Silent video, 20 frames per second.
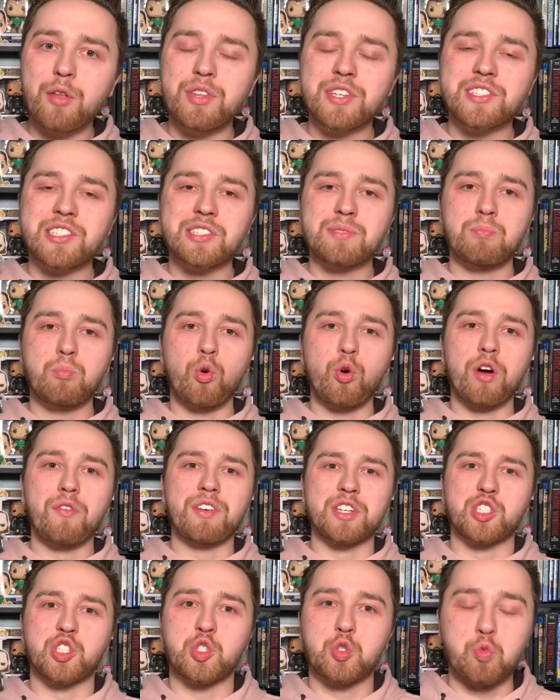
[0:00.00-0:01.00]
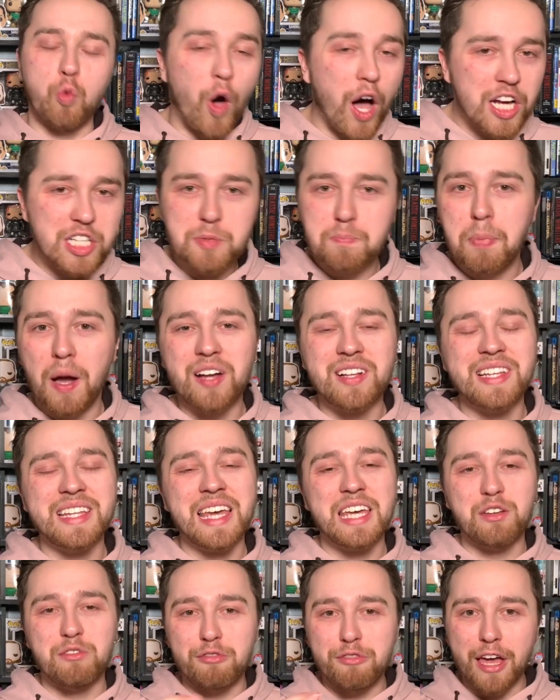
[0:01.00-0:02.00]
this is more of a swashbuckling
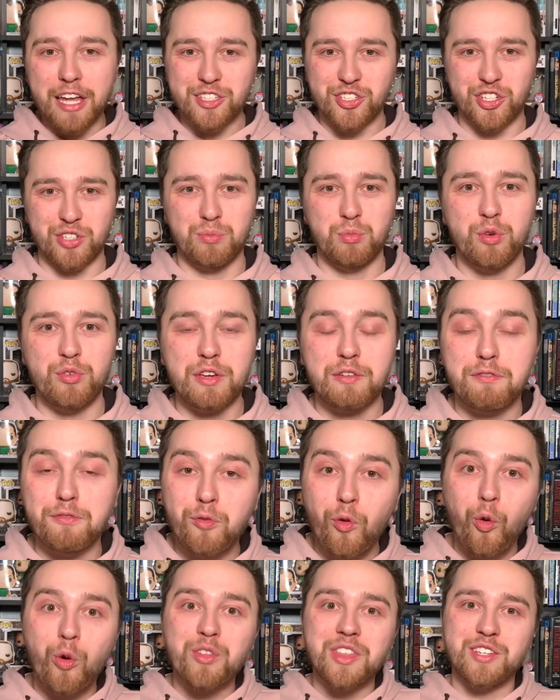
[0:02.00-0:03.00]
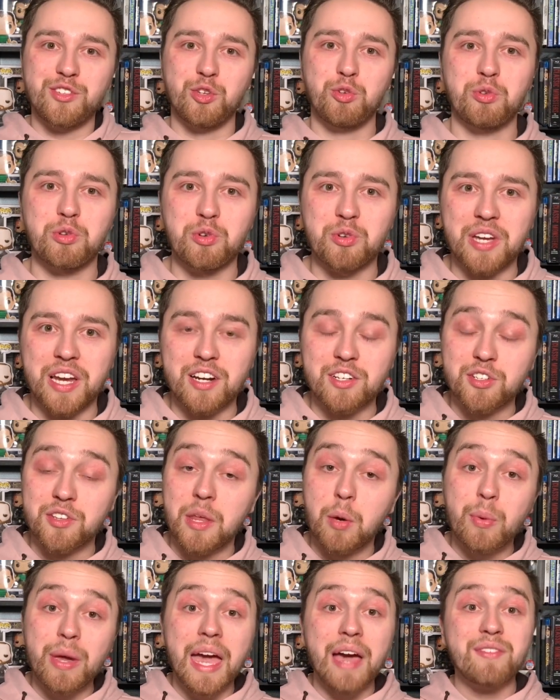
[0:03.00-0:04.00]
adventure movie for the Dolittle character
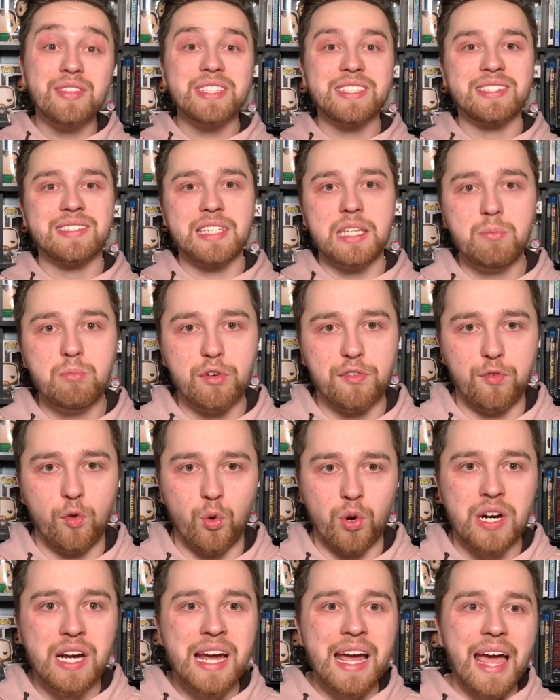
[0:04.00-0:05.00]
that we haven't seen before.